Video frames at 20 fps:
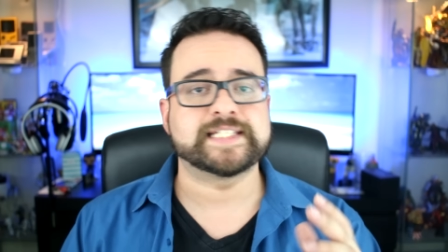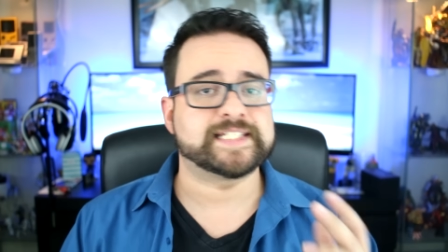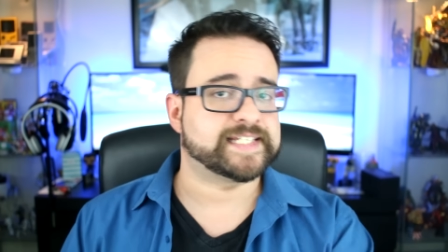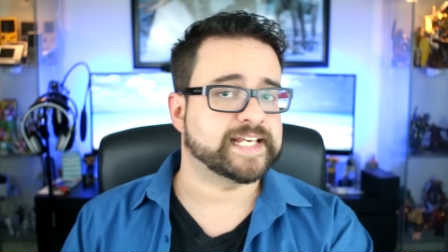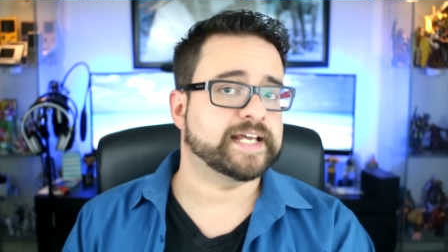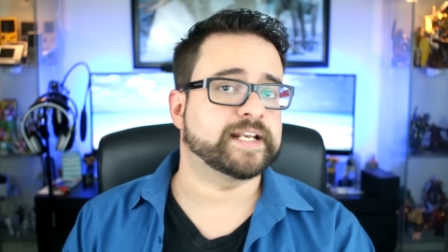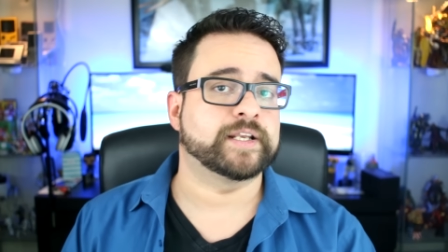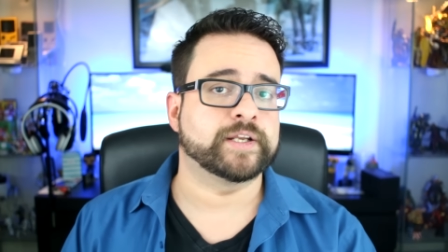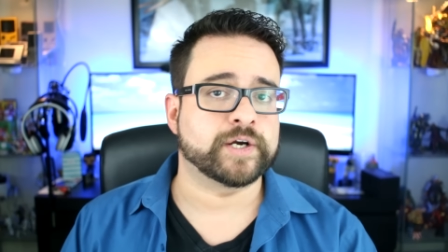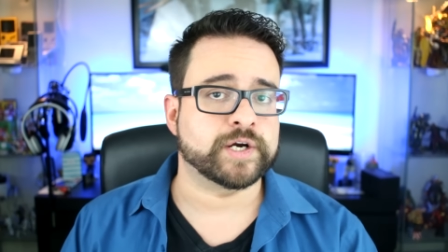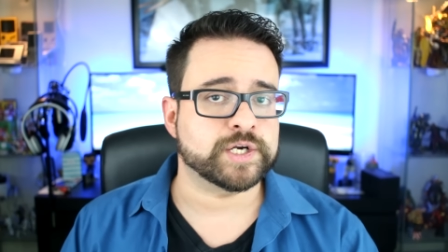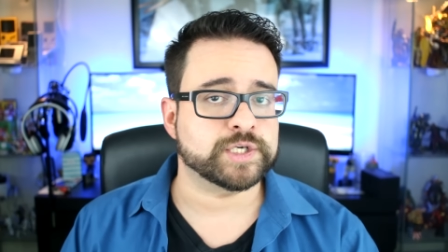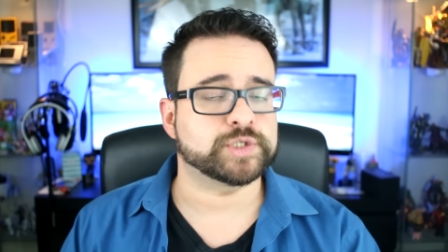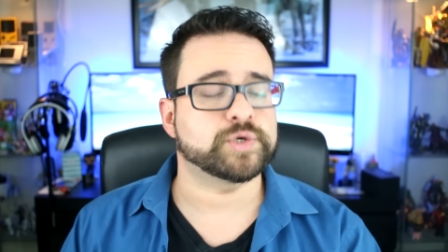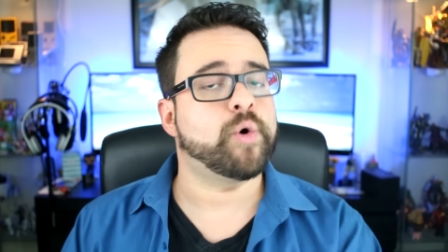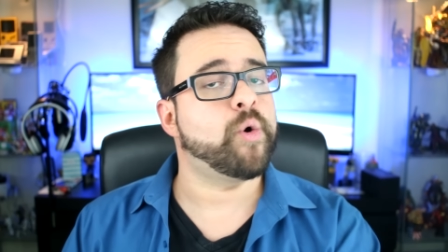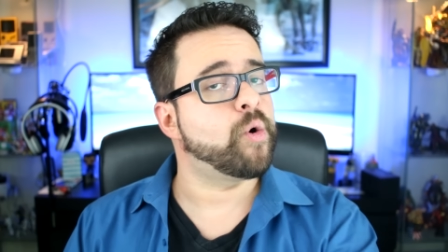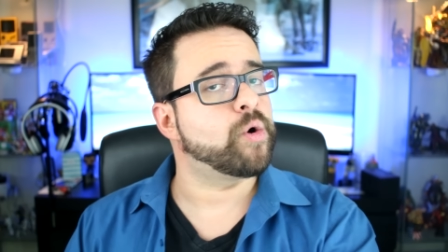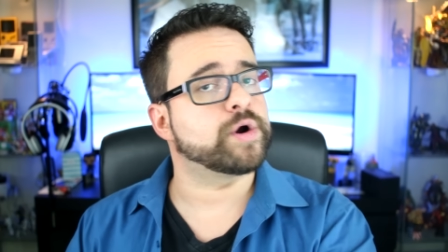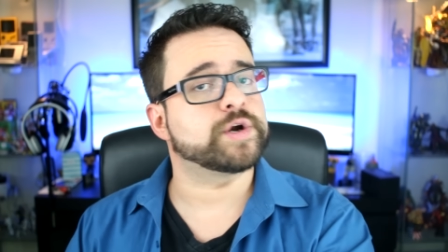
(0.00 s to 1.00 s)

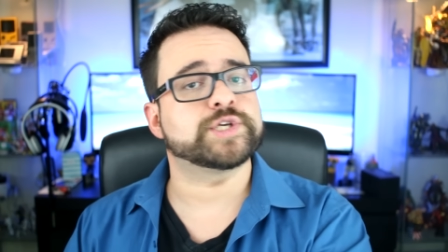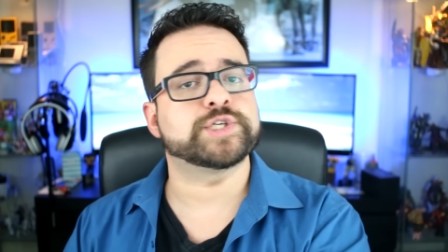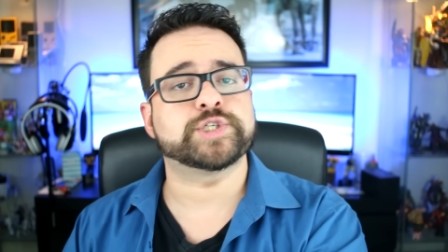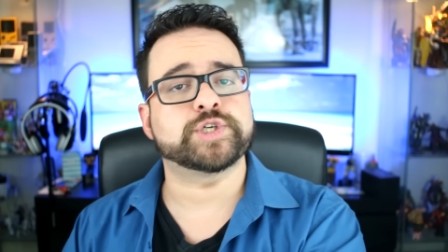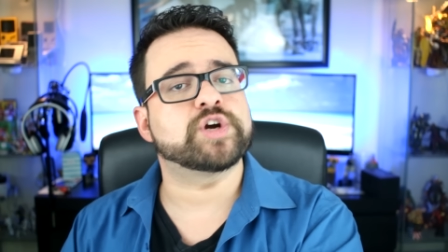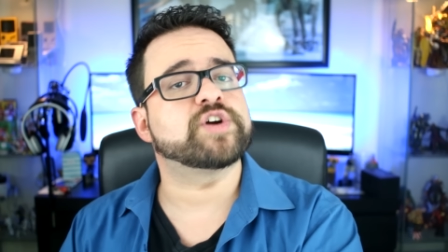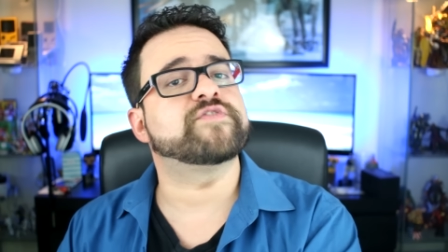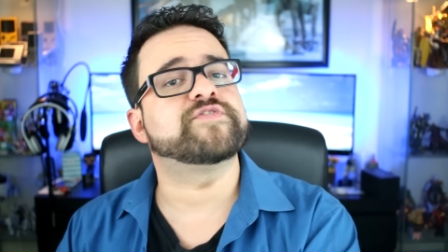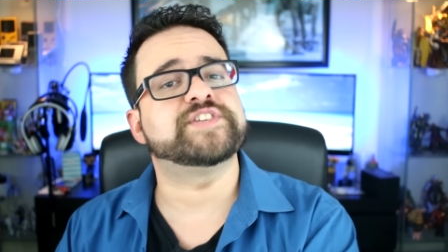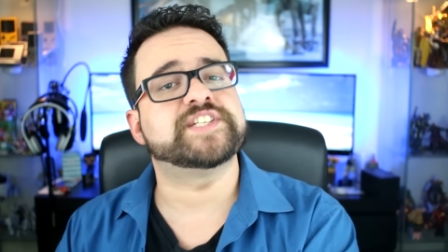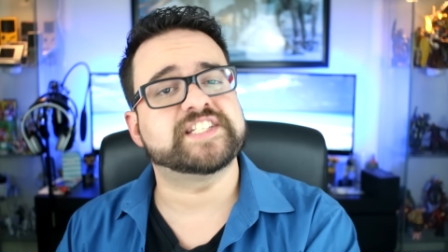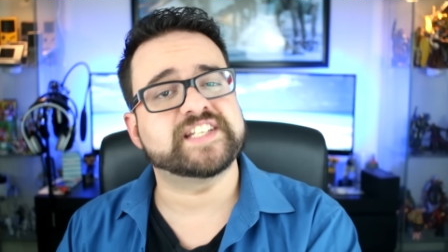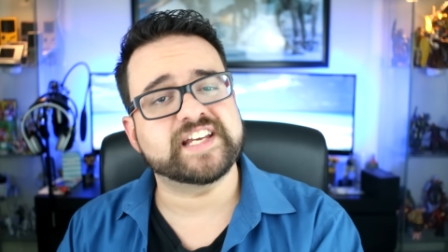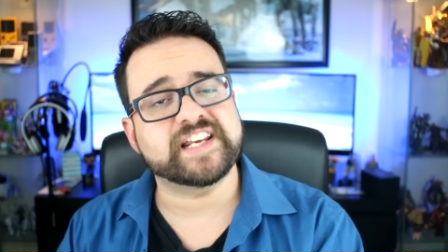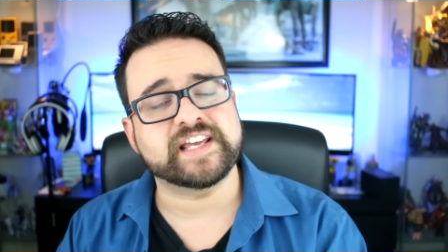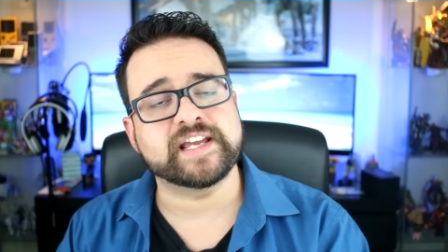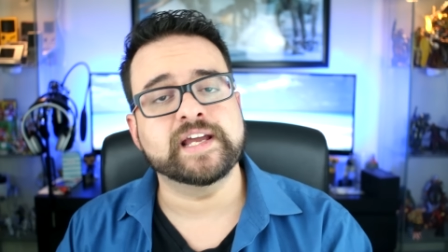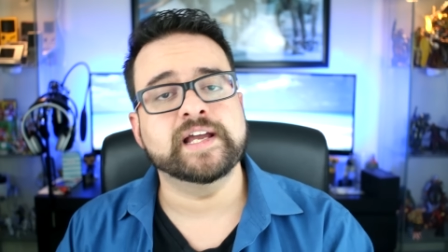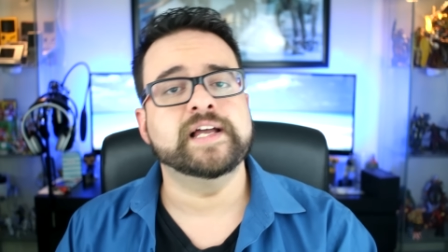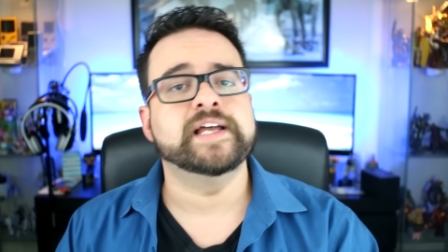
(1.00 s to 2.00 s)
Settlers, or Serf
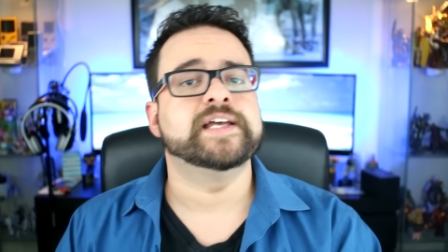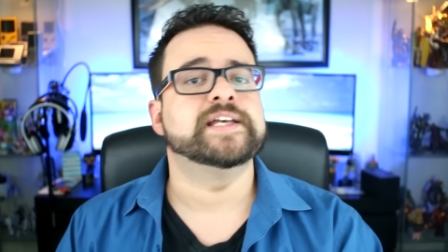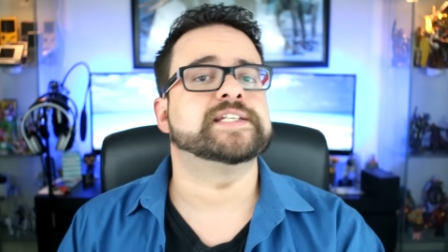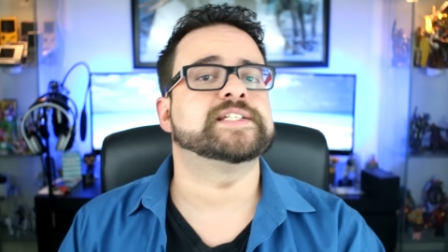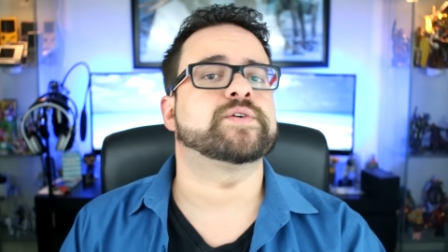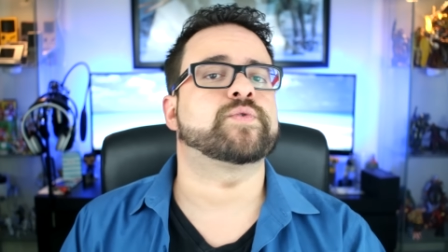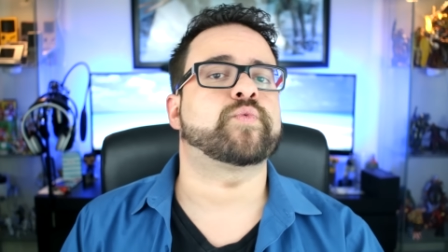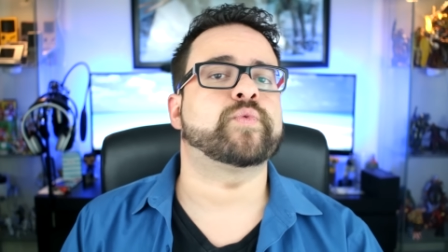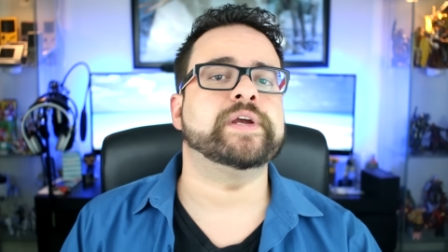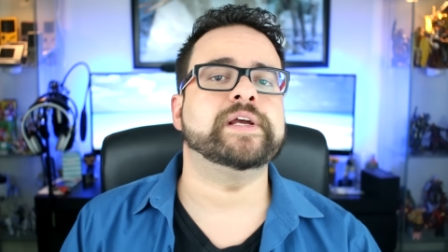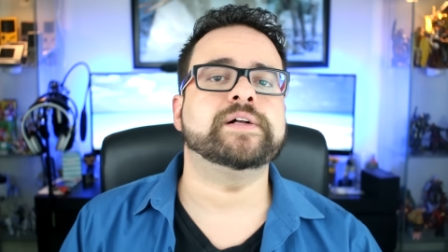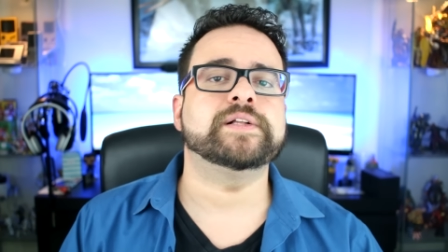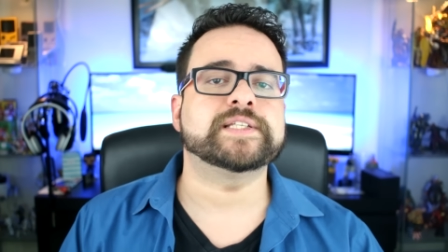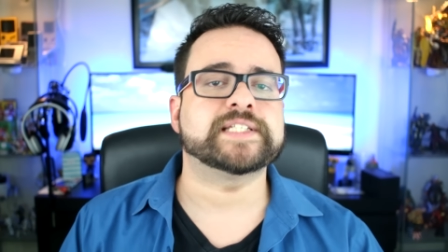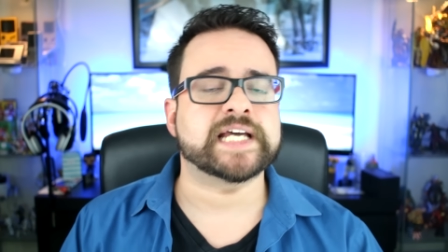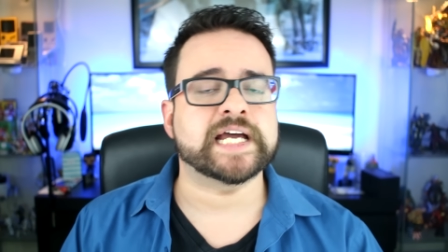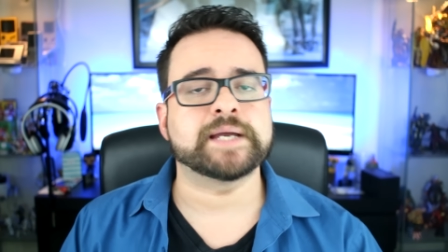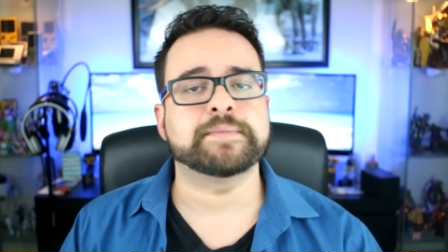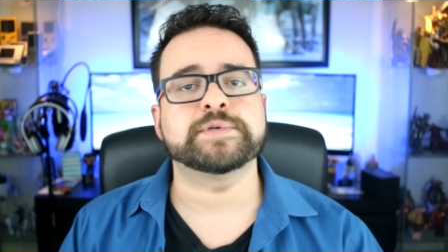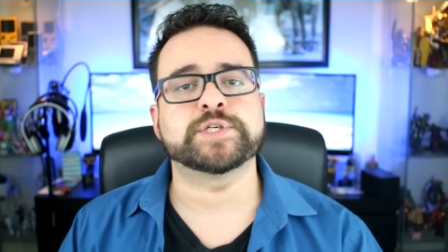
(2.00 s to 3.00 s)
City, is a
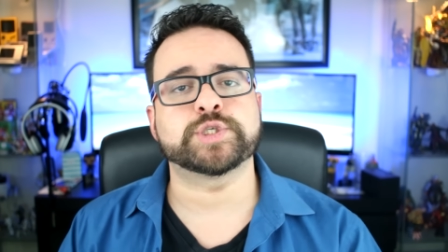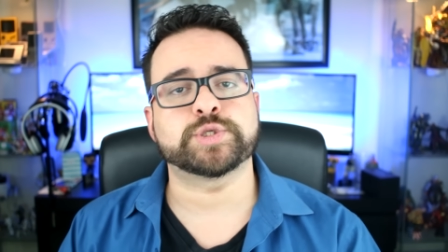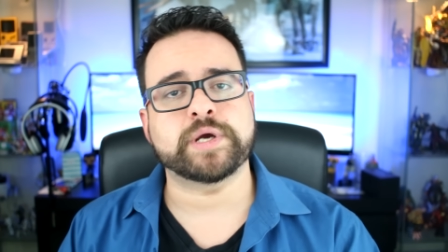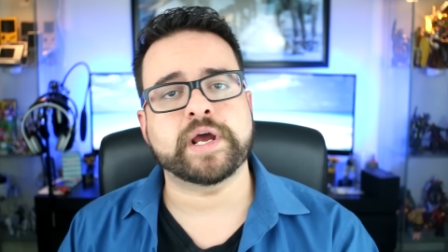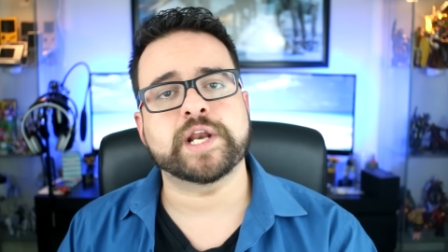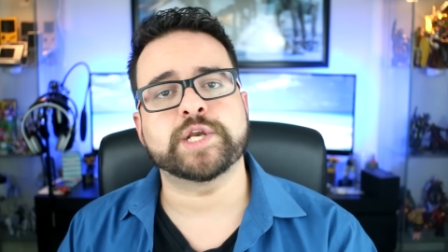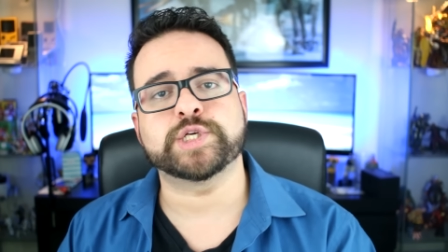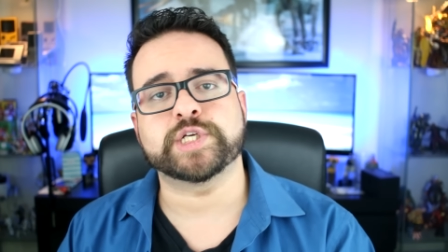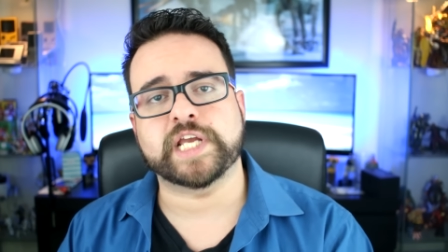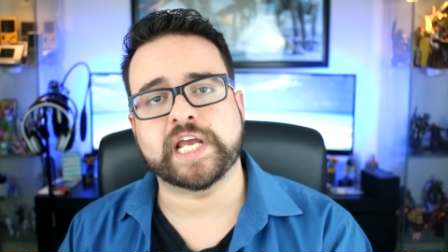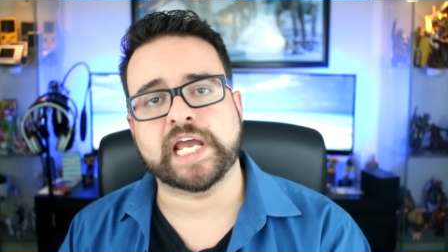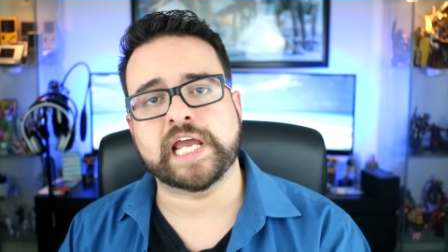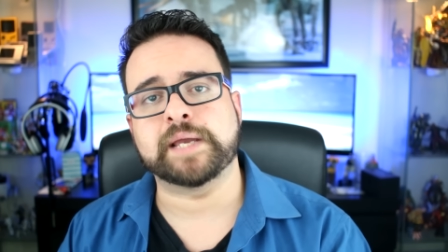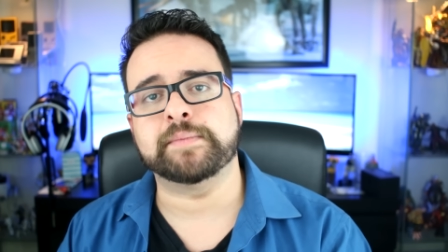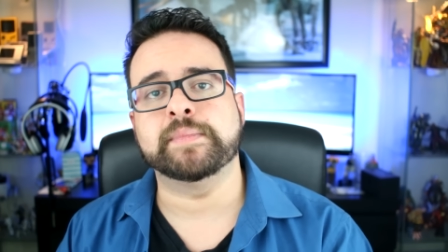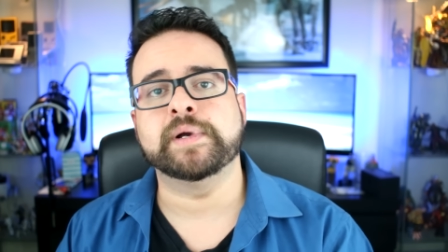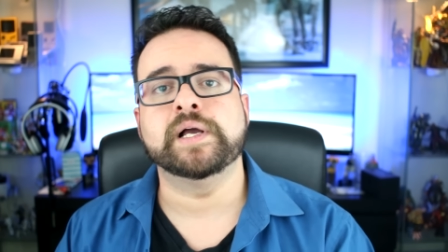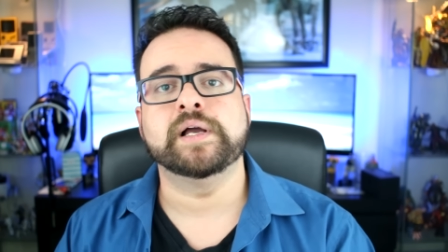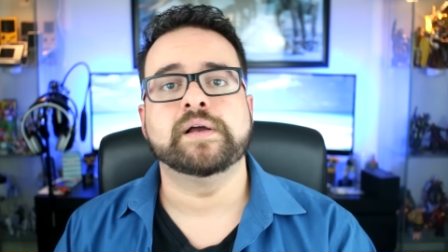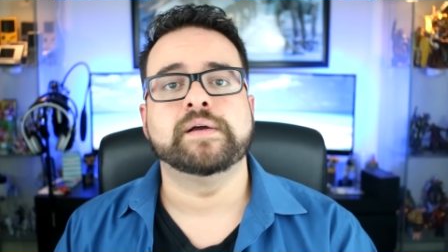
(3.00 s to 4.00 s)
real-time strategy
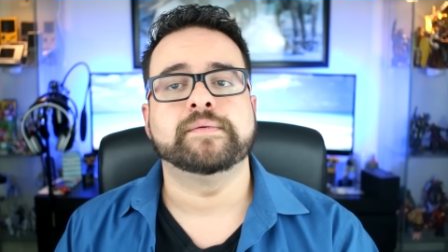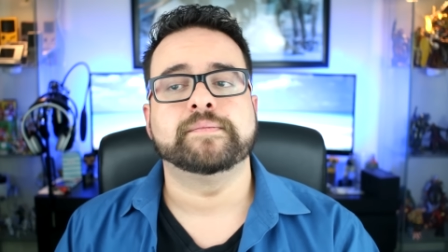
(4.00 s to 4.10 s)
game.